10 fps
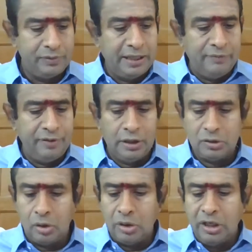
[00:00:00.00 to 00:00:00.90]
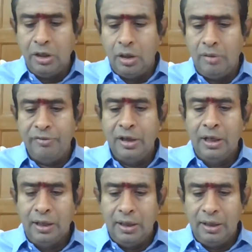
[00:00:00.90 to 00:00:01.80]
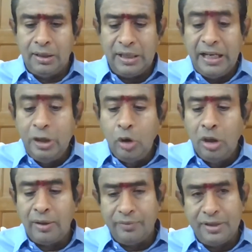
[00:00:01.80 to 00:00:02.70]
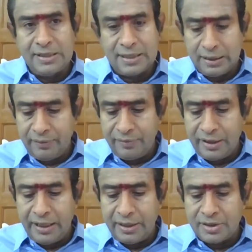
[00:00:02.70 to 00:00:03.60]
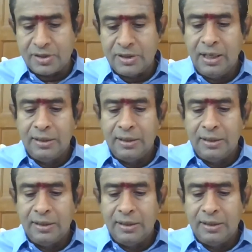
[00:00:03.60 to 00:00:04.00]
Then we are talking of renewal of the certificates,